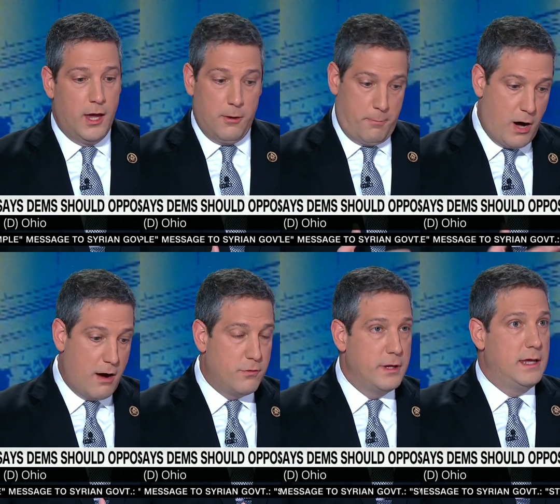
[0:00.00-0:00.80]

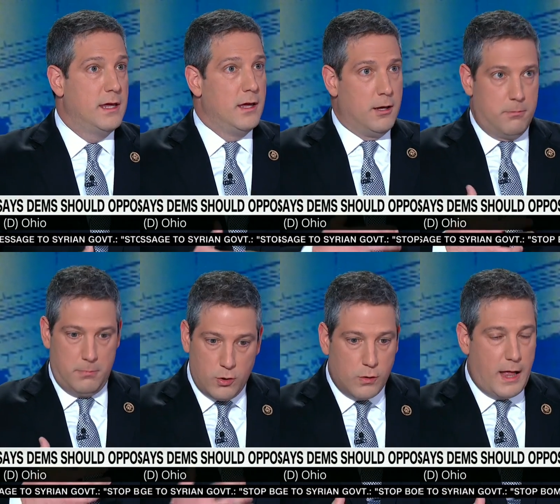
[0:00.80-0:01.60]
poverty,
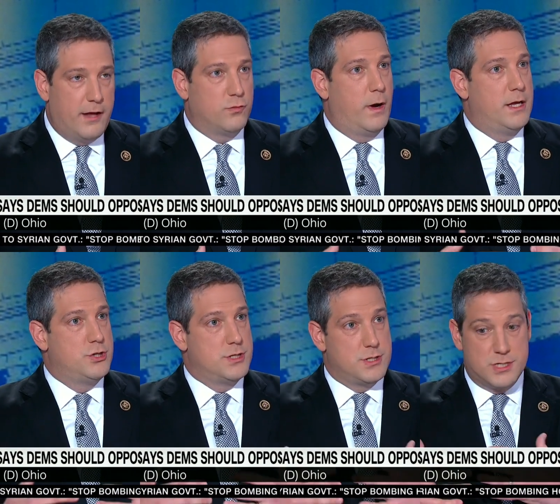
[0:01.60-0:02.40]
middle class
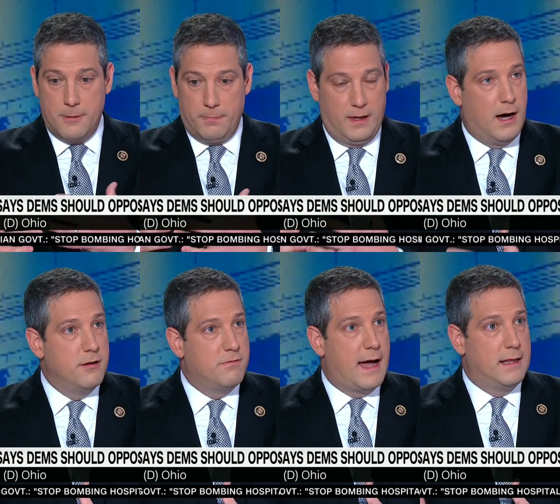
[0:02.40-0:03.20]
wages, gun
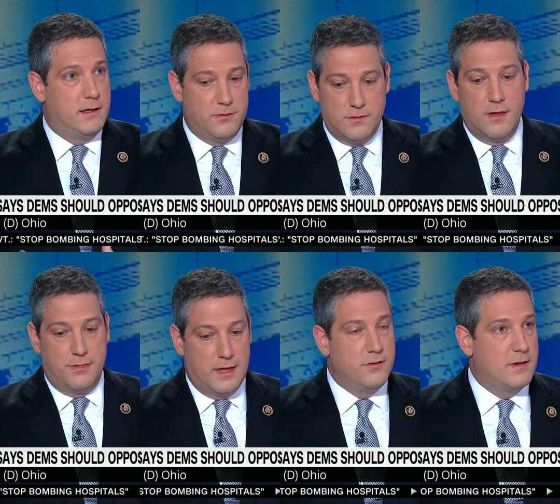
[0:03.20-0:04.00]
violence,
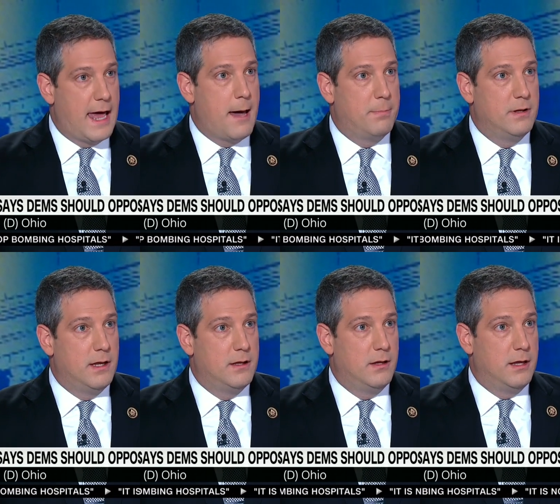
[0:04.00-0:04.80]
things that happen
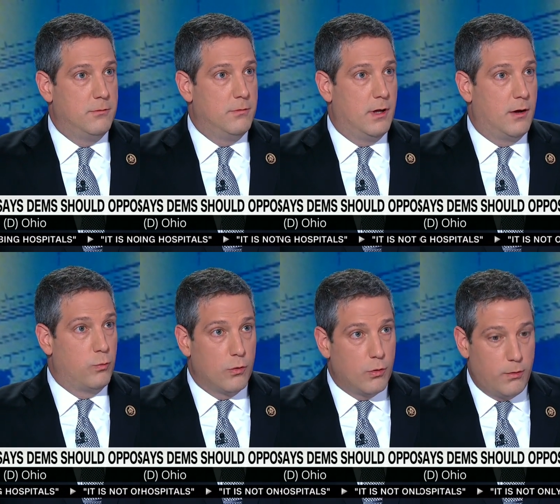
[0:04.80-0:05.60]
in, in uh,
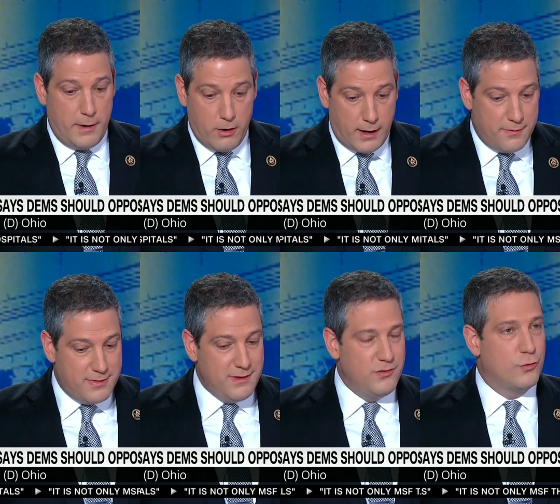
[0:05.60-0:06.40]
rural America.
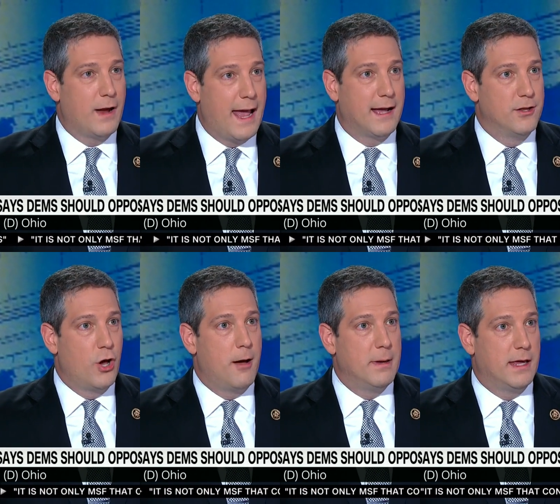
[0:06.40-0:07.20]
These are
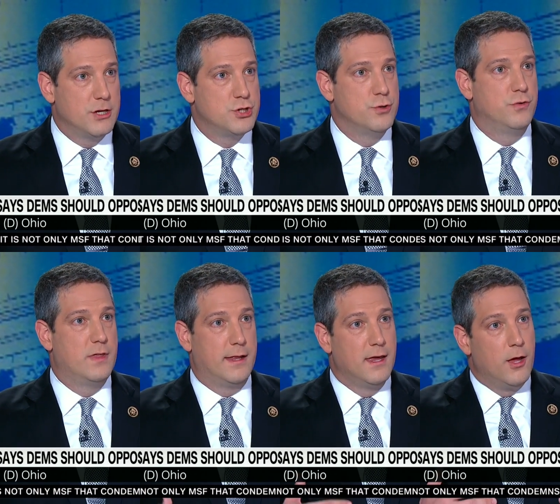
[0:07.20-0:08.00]
economic issues
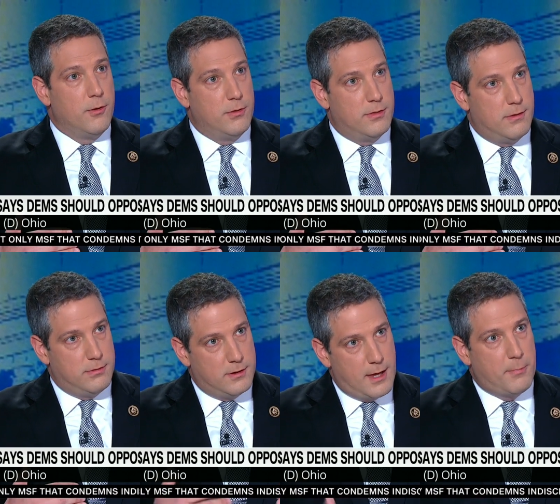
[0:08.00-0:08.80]
that the
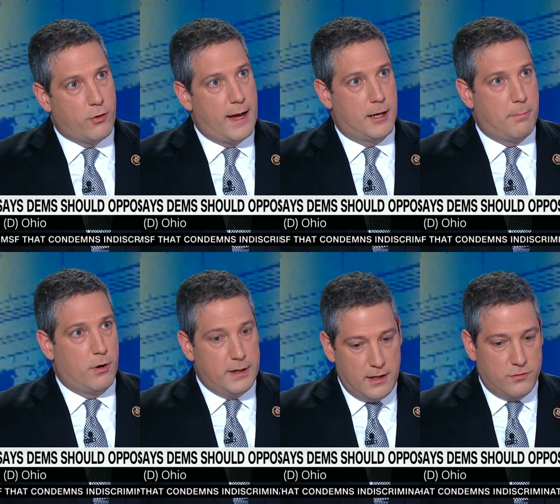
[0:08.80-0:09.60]
Democratic
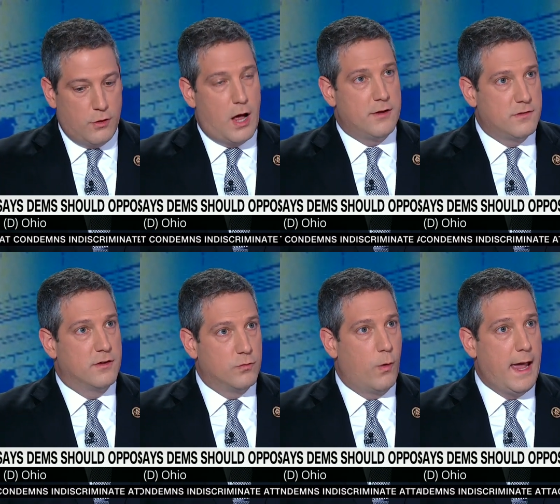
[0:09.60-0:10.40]
Party has lost its
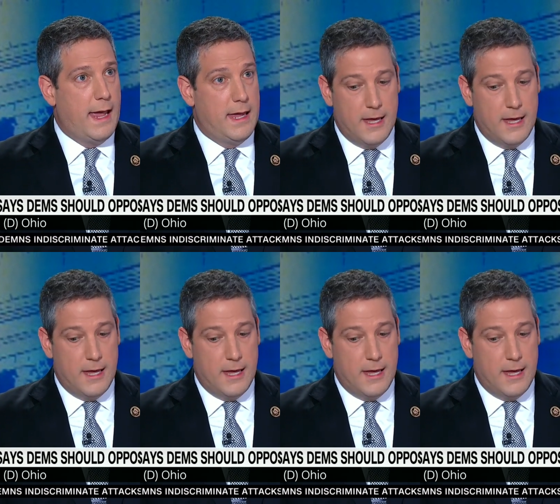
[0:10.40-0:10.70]
way.